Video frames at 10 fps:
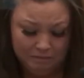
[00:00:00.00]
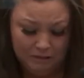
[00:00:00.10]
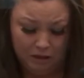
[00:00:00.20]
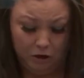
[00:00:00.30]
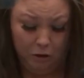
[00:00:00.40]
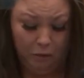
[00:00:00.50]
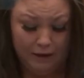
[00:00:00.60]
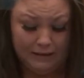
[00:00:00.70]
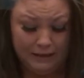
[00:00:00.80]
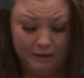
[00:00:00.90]
to
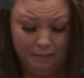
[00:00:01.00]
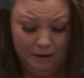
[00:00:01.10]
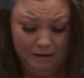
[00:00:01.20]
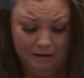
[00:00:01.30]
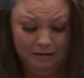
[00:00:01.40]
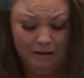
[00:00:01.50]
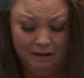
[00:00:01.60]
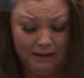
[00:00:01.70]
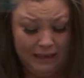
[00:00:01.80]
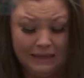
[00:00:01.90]
caress him,
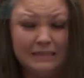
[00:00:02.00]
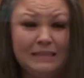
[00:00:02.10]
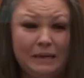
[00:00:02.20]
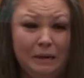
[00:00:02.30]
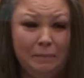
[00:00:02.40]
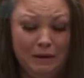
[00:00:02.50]
kiss him.